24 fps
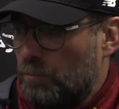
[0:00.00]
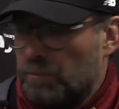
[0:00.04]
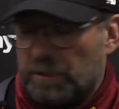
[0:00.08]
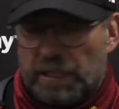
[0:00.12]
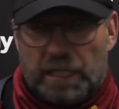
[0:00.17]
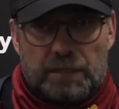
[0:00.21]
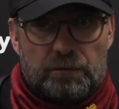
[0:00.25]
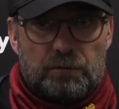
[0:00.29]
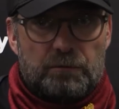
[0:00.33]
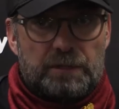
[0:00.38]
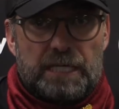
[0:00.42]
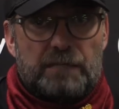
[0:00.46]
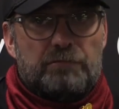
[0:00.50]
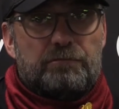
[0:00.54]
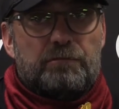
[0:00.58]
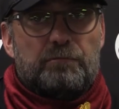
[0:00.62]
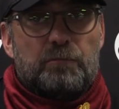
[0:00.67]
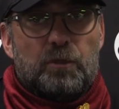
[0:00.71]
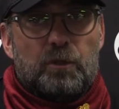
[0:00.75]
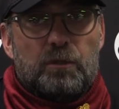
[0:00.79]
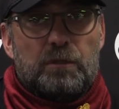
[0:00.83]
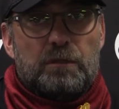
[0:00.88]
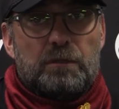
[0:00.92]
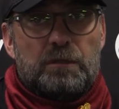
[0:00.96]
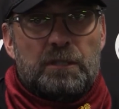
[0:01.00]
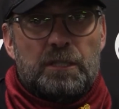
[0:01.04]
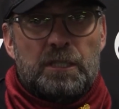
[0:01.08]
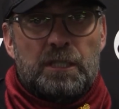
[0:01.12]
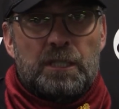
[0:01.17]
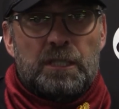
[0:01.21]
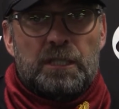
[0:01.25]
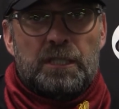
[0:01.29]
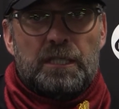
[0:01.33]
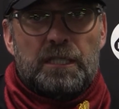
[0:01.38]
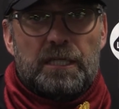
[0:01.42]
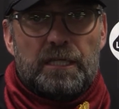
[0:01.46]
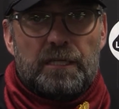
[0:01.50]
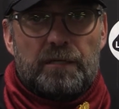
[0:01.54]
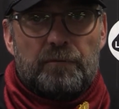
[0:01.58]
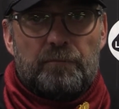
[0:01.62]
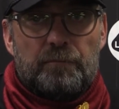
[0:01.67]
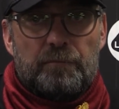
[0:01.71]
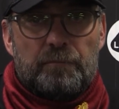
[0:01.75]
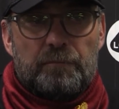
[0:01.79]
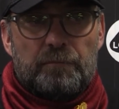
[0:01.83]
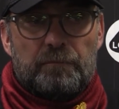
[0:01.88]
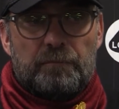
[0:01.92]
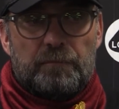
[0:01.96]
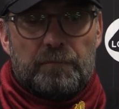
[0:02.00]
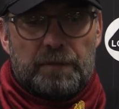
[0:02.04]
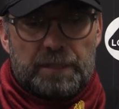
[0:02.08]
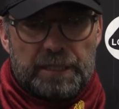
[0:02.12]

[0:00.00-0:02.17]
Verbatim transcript: moment I don't have more, um,